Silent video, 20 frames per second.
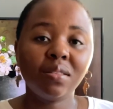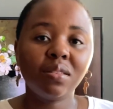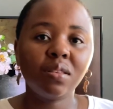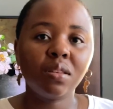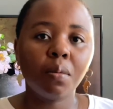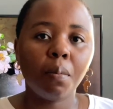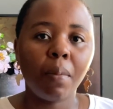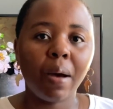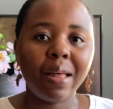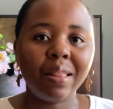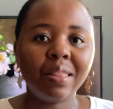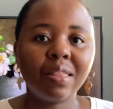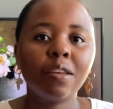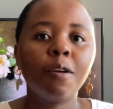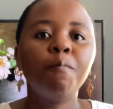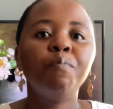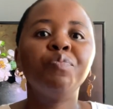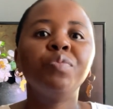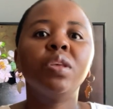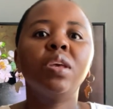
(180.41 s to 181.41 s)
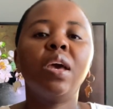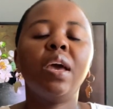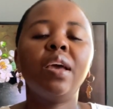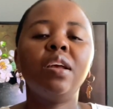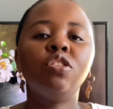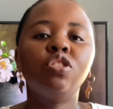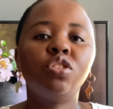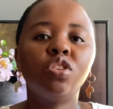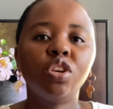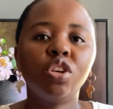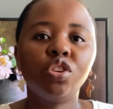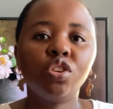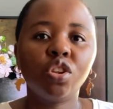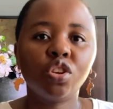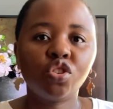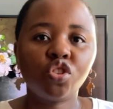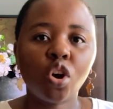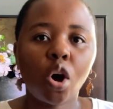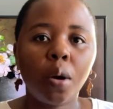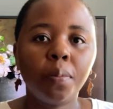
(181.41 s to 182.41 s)
in a month in the
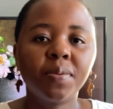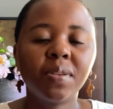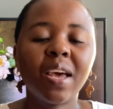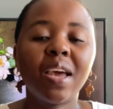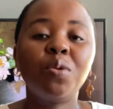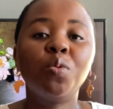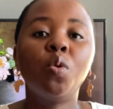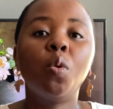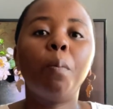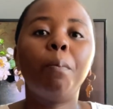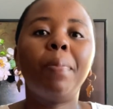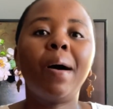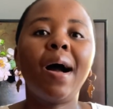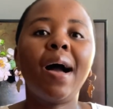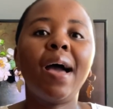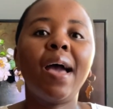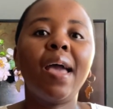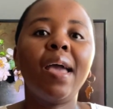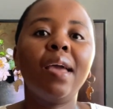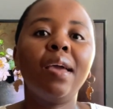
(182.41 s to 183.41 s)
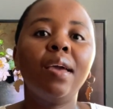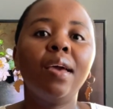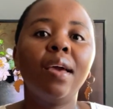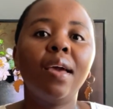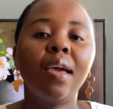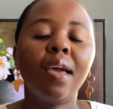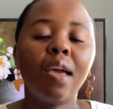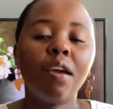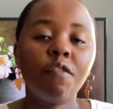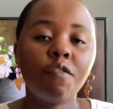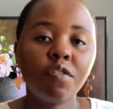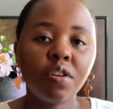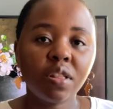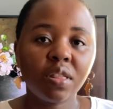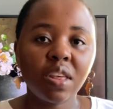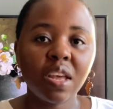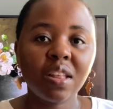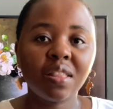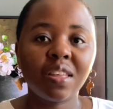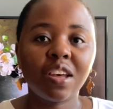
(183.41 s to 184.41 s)
shops and we'll buy
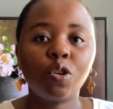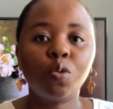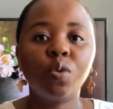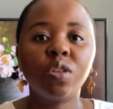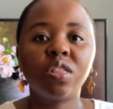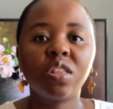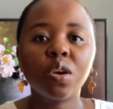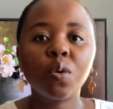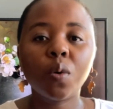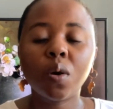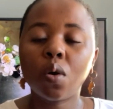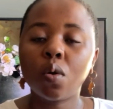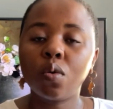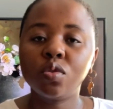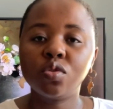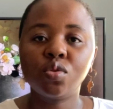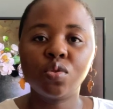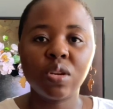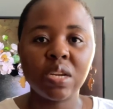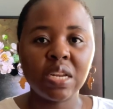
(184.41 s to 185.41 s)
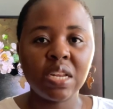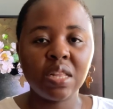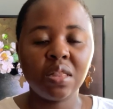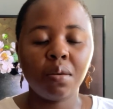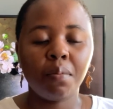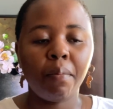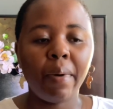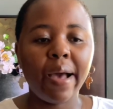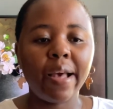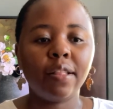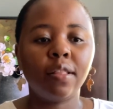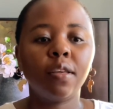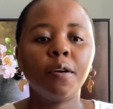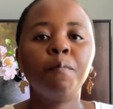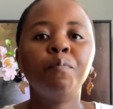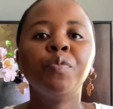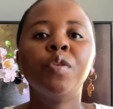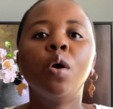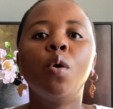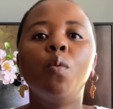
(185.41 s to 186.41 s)
everything that we think we're going to need in the month,
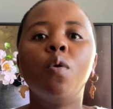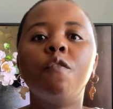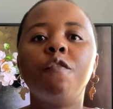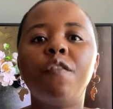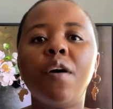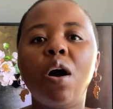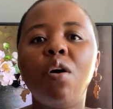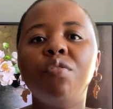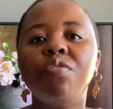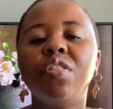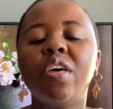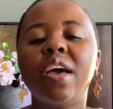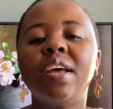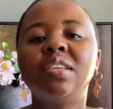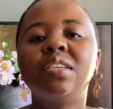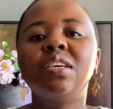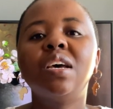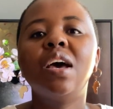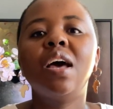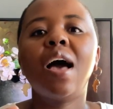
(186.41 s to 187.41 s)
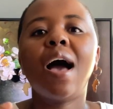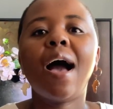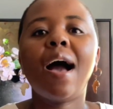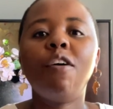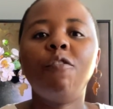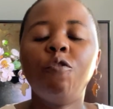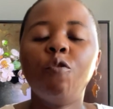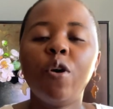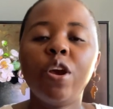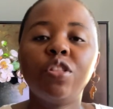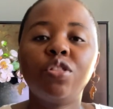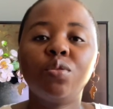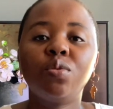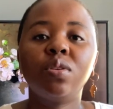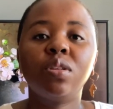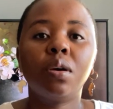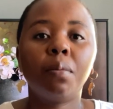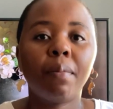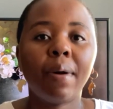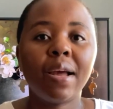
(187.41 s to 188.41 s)
we found that halfway through
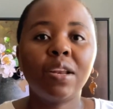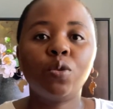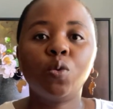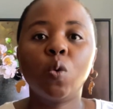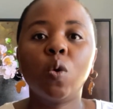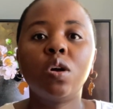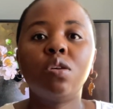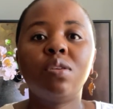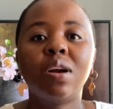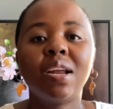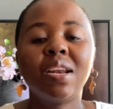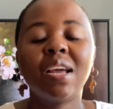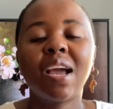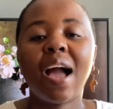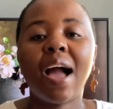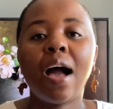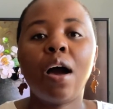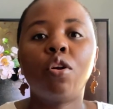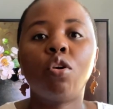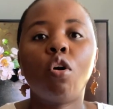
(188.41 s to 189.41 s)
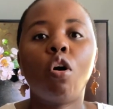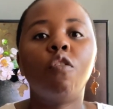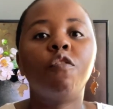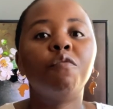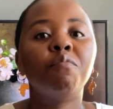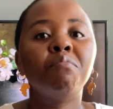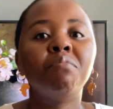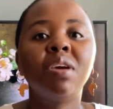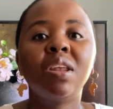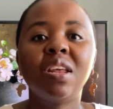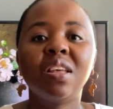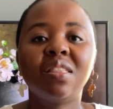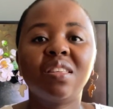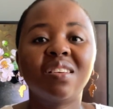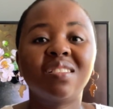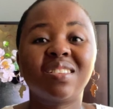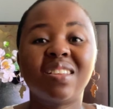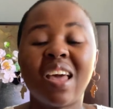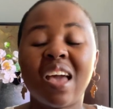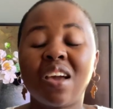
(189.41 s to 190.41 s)
the month we were running out of many
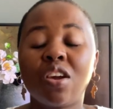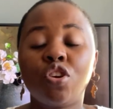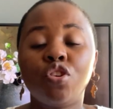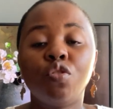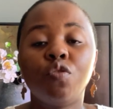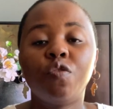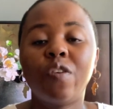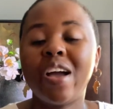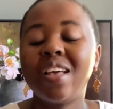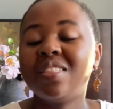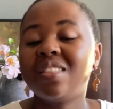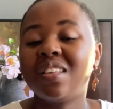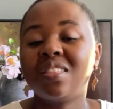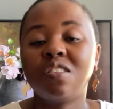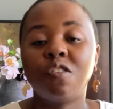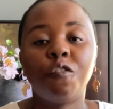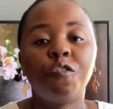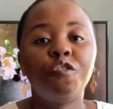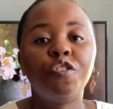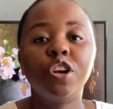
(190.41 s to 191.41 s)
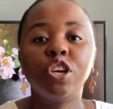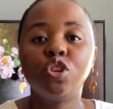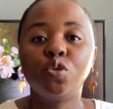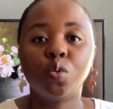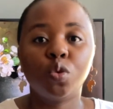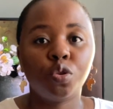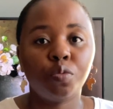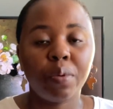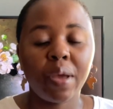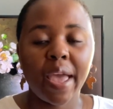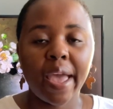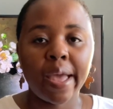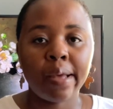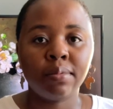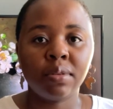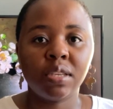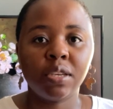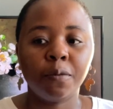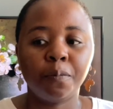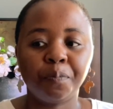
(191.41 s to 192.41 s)
things. Like, you find that the fridge would be
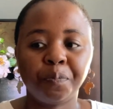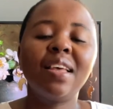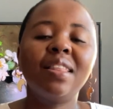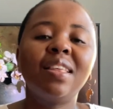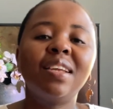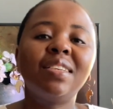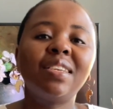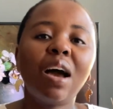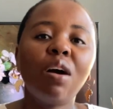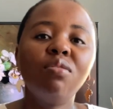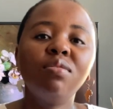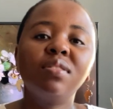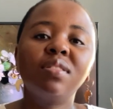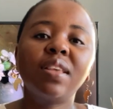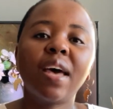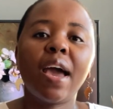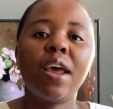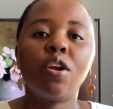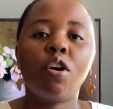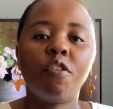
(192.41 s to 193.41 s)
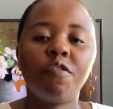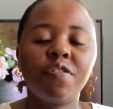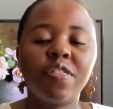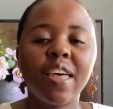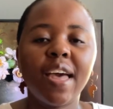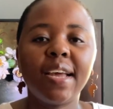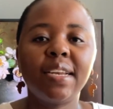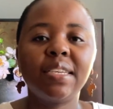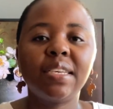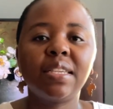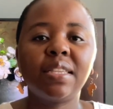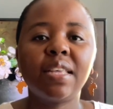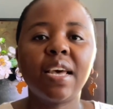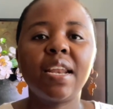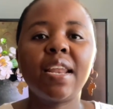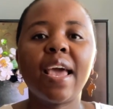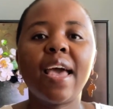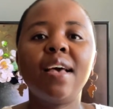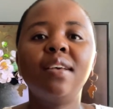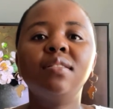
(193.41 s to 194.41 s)
empty. The downside of that is
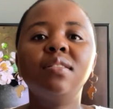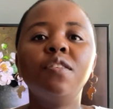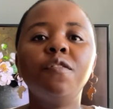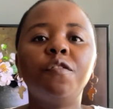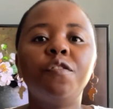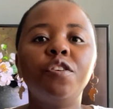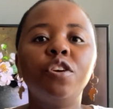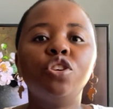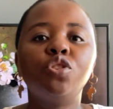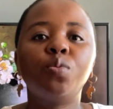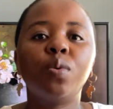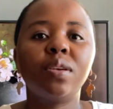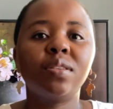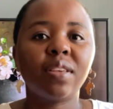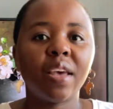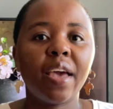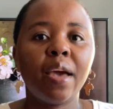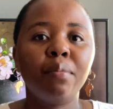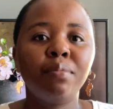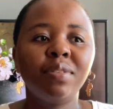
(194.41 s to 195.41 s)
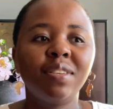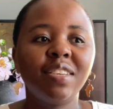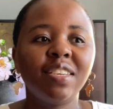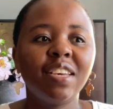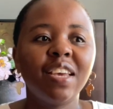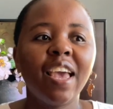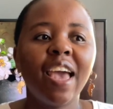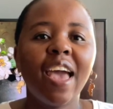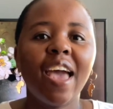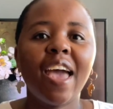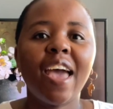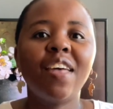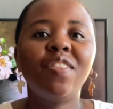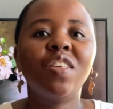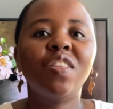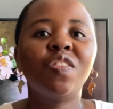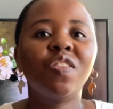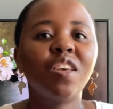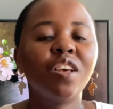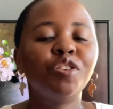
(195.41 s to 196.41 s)
that as the fridge was empty and
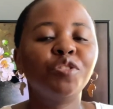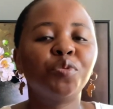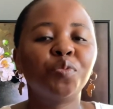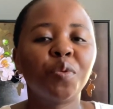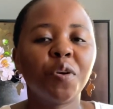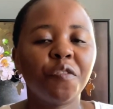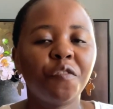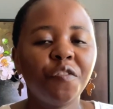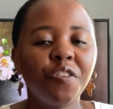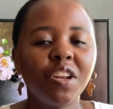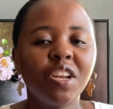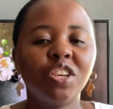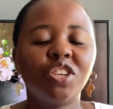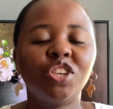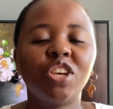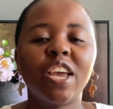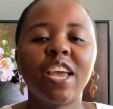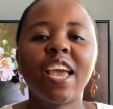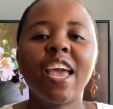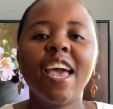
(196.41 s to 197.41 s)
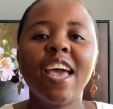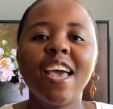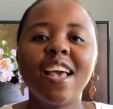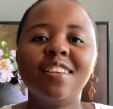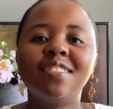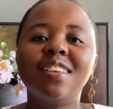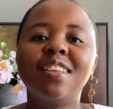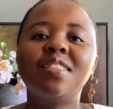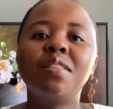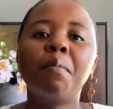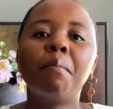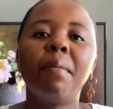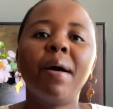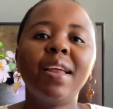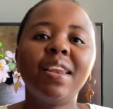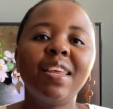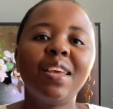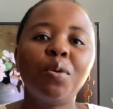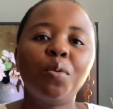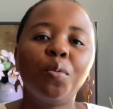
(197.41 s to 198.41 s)
the things were finishing, is that the
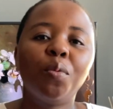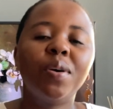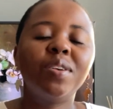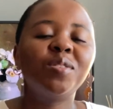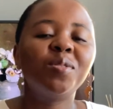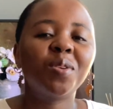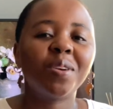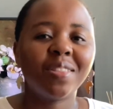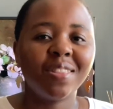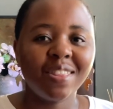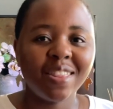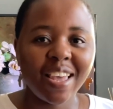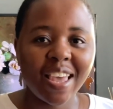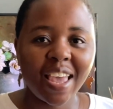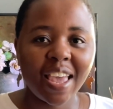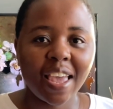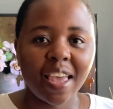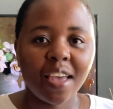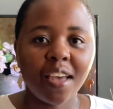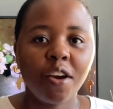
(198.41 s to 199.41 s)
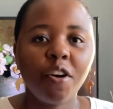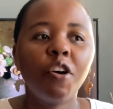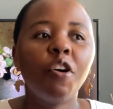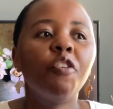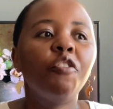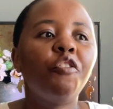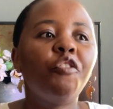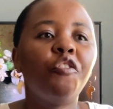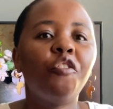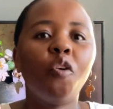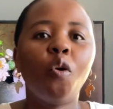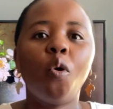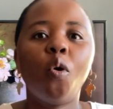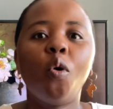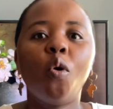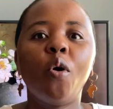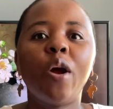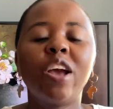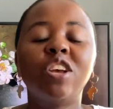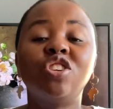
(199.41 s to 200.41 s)
money was not there
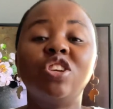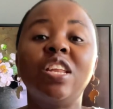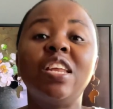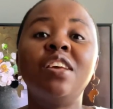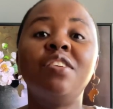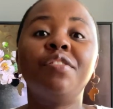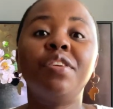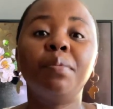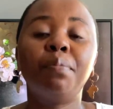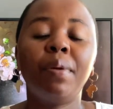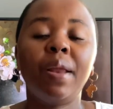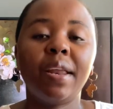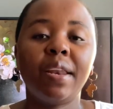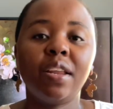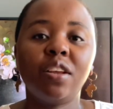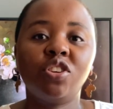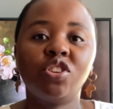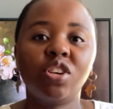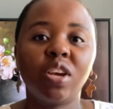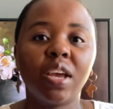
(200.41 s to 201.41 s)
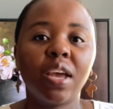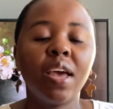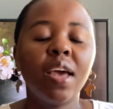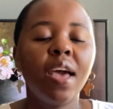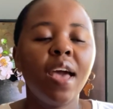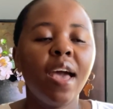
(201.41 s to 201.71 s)
for actually replenishing.